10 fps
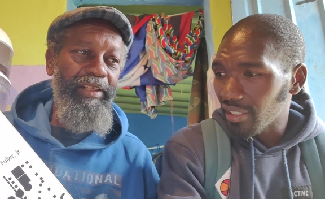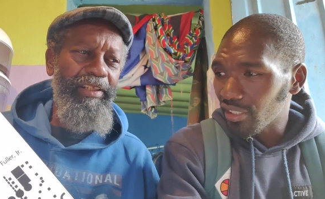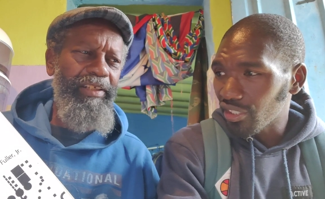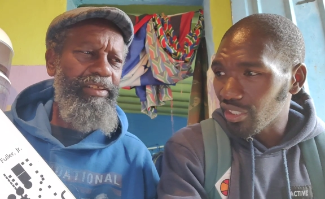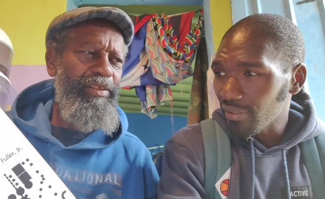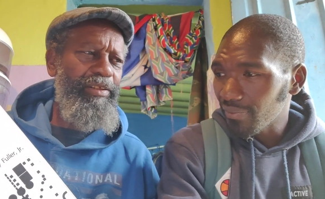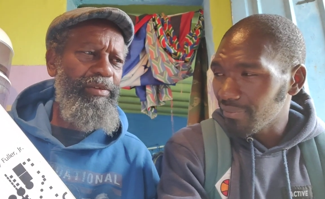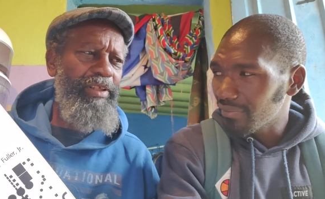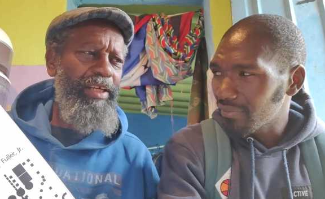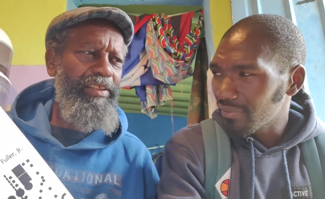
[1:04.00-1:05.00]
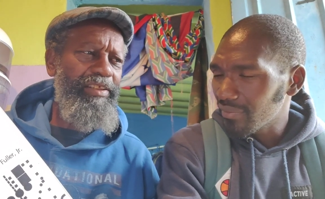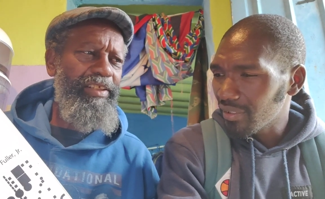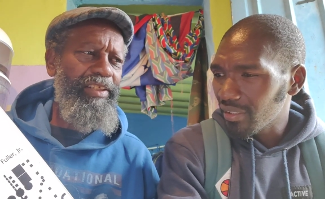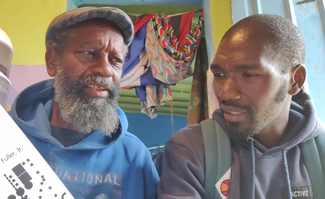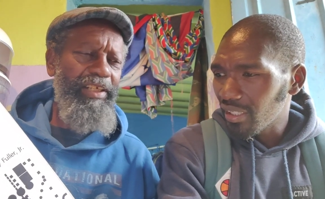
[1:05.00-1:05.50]
Speaker 1: think
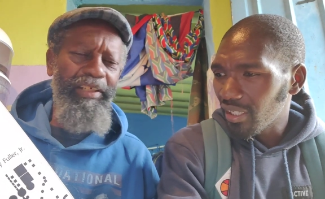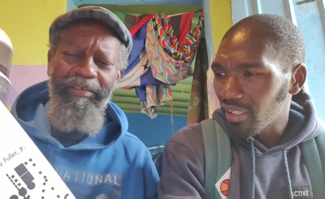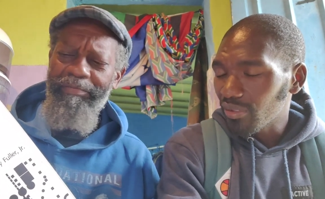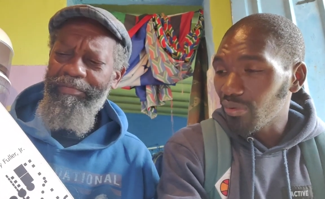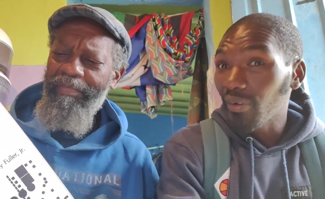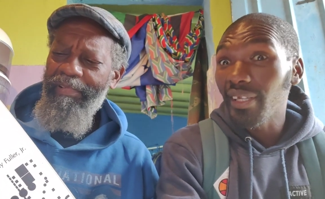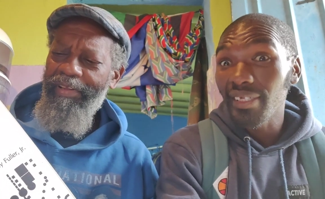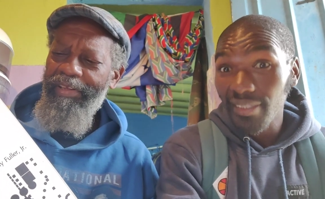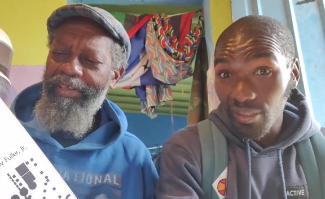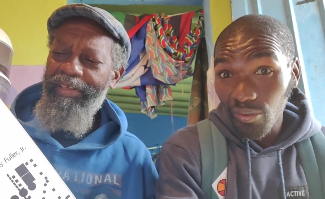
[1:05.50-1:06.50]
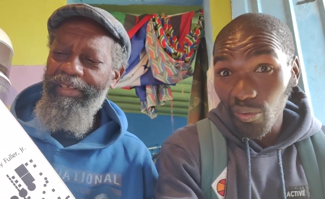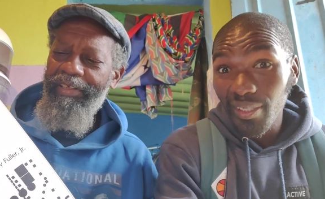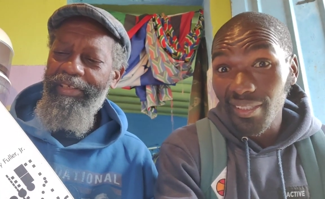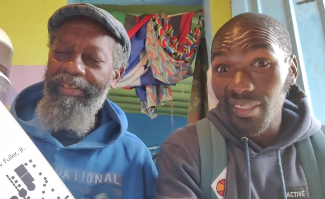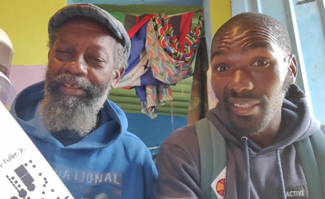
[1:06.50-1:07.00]
2016.
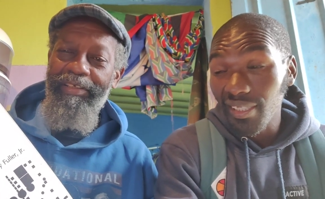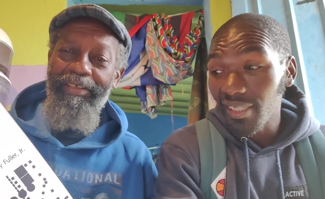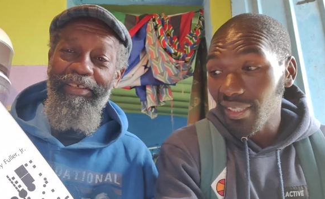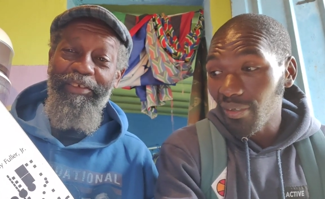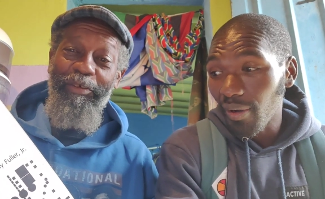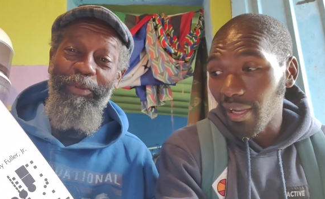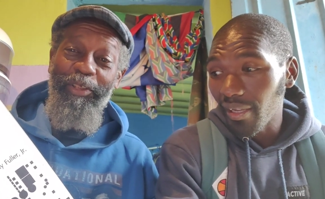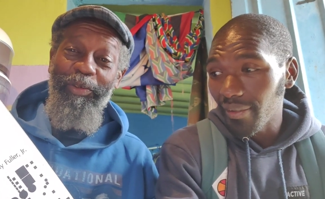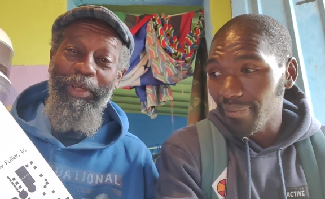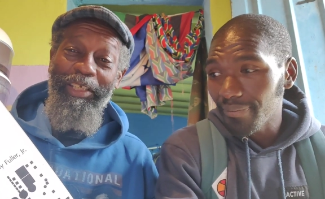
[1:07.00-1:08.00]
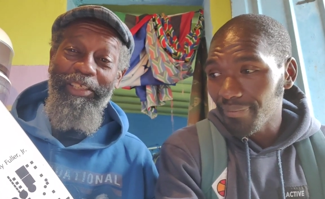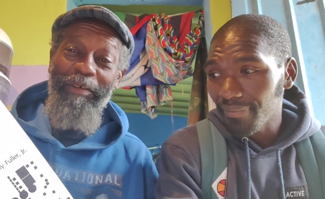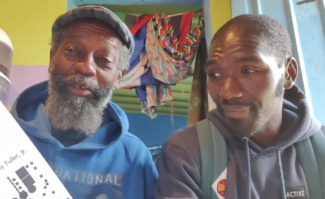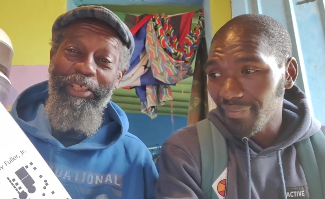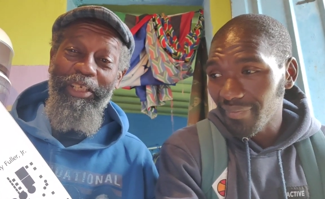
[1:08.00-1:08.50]
2016. Could be
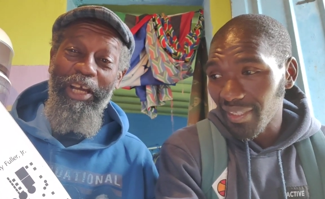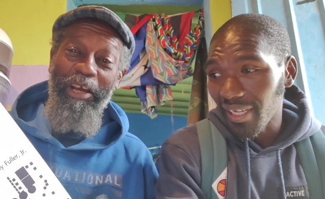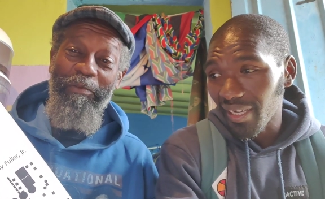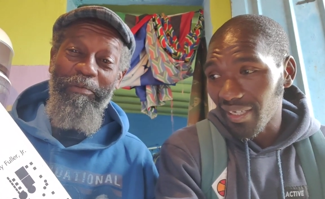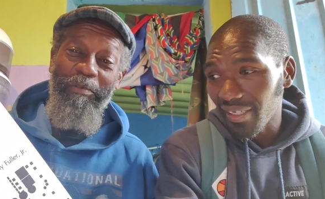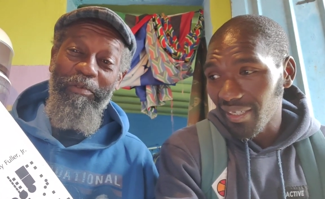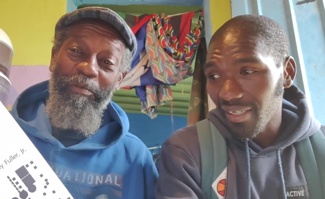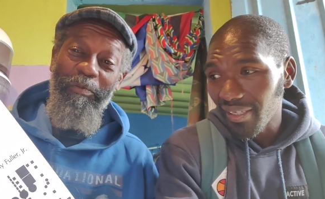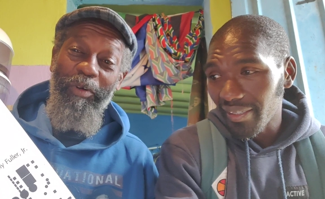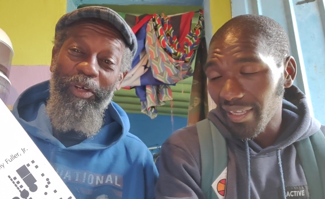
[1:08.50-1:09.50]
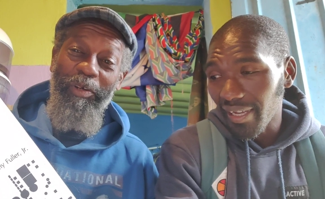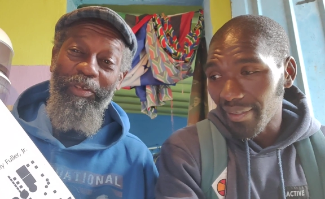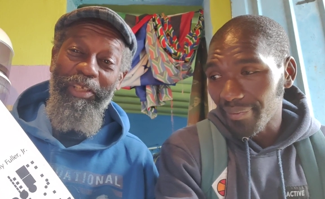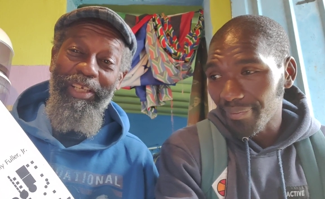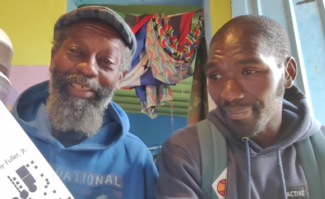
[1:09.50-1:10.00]
2017. One of
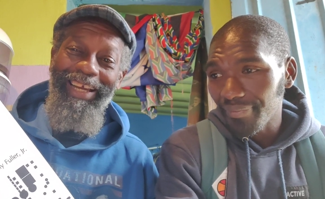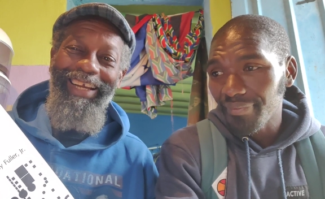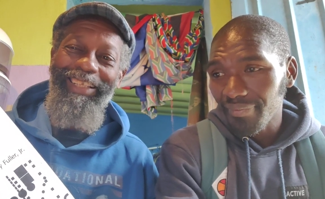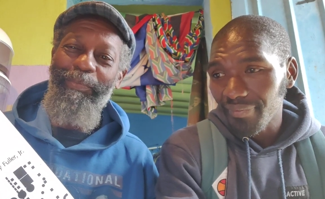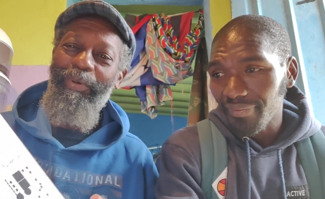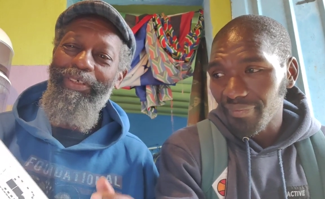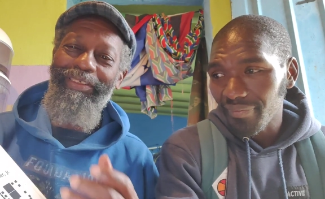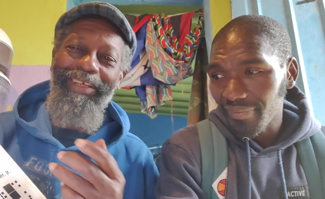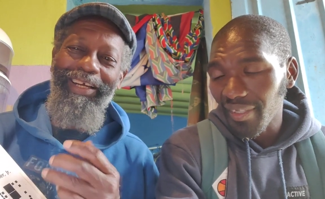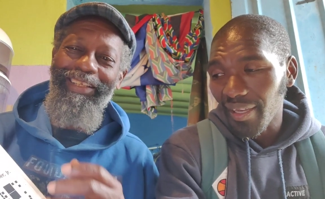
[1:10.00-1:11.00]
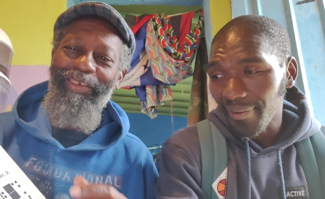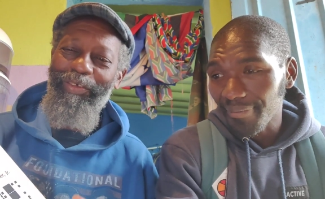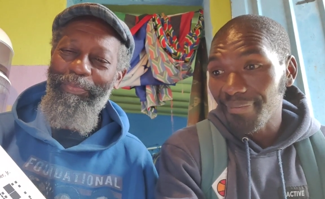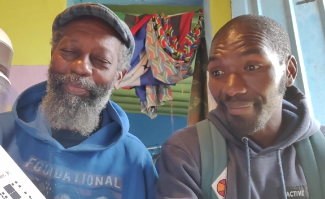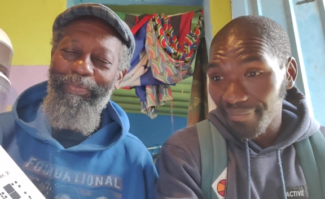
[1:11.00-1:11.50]
those things. I got the books. I got
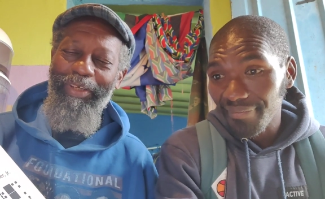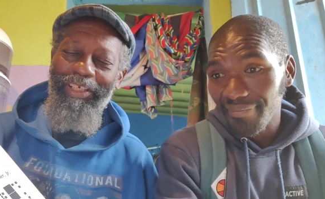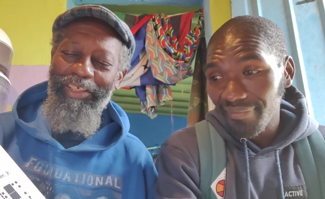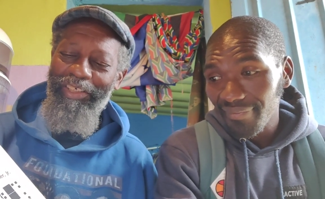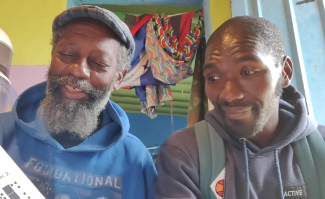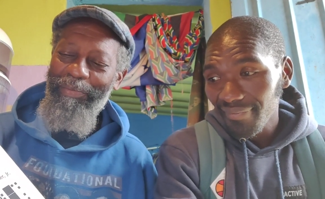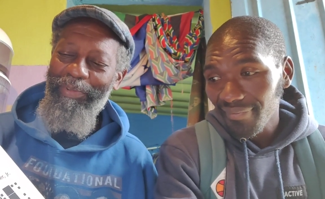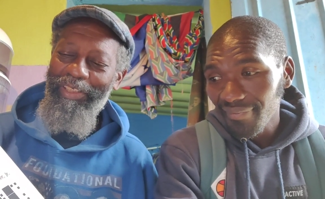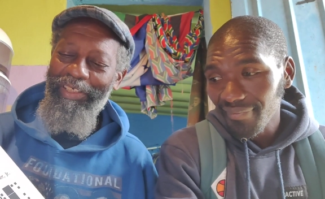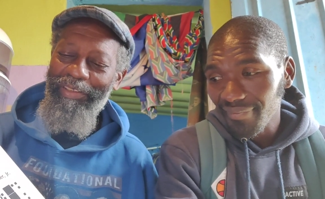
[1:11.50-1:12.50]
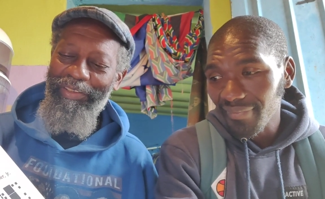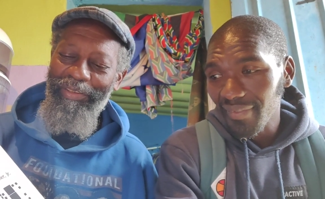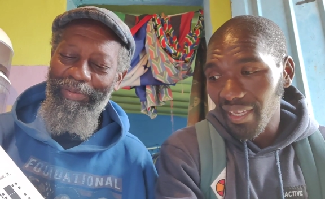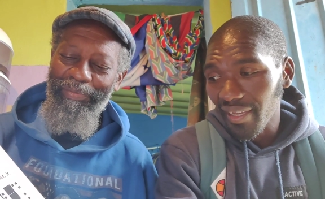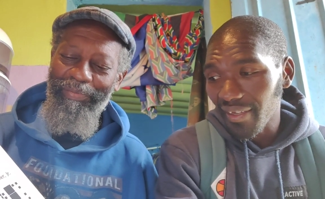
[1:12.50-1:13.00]
those editions someplace else
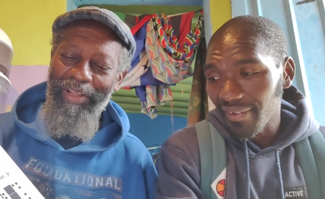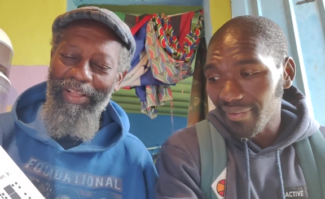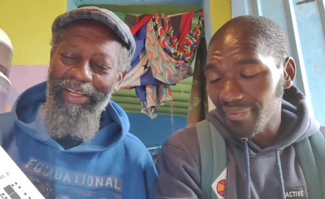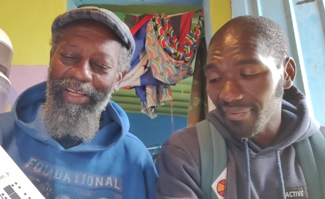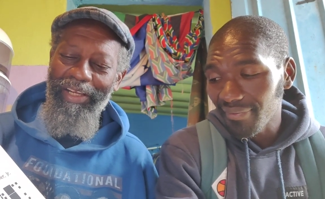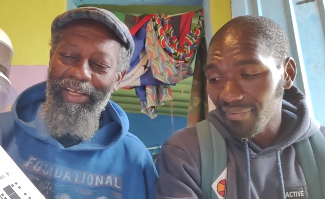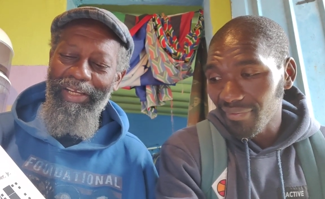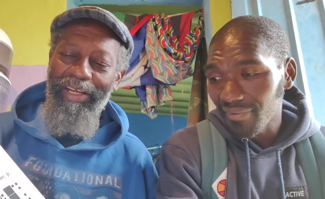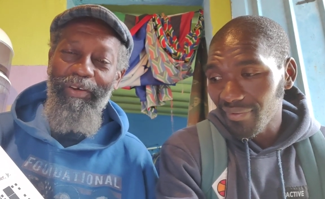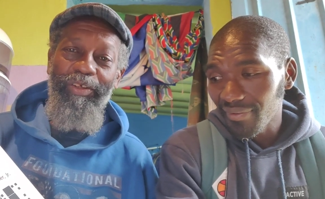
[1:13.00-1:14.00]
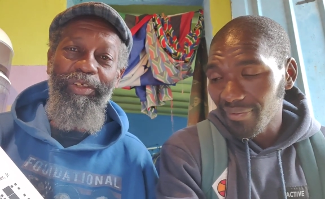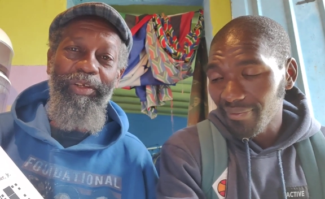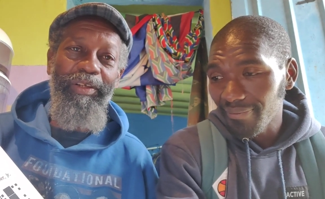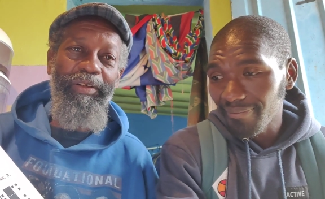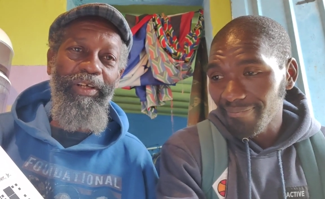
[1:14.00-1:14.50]
too. Yeah. And
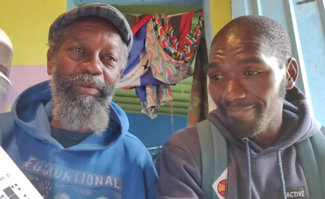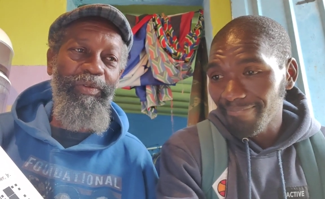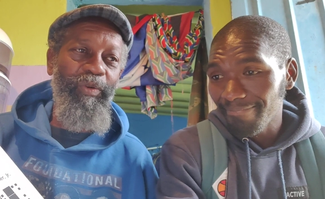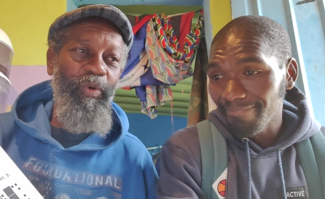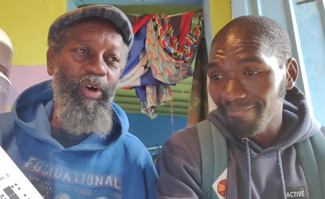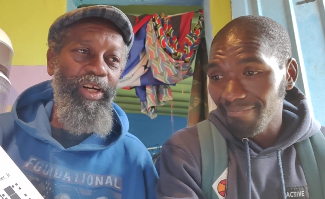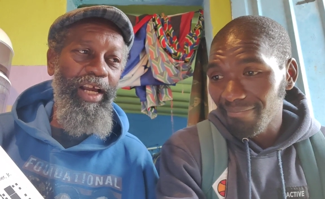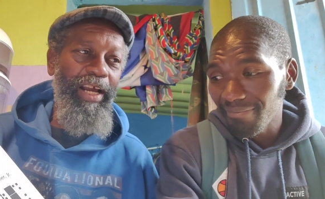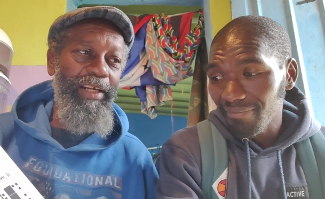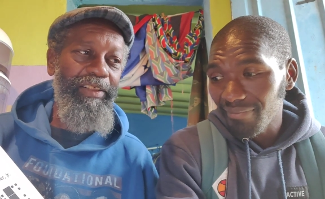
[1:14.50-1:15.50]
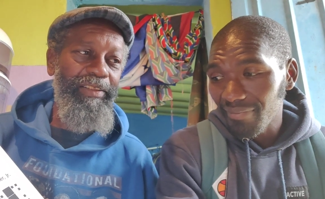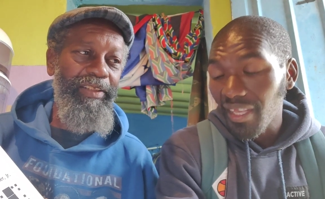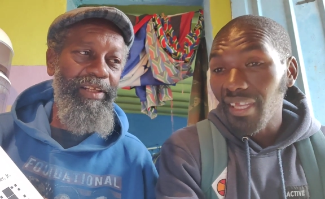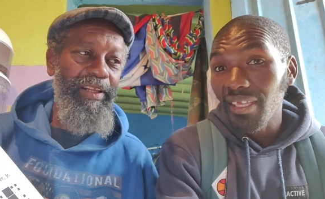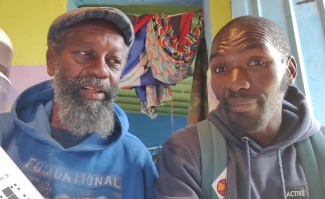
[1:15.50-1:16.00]
also it comes with a word guide.
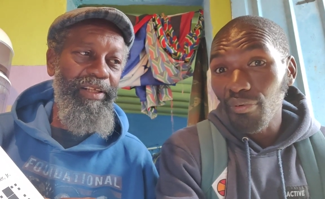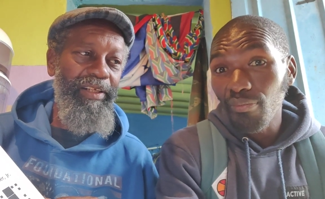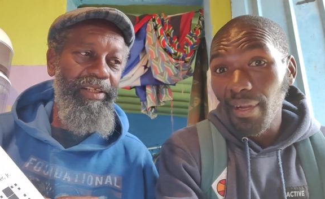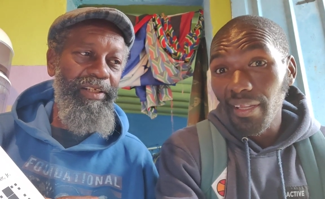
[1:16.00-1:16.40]
That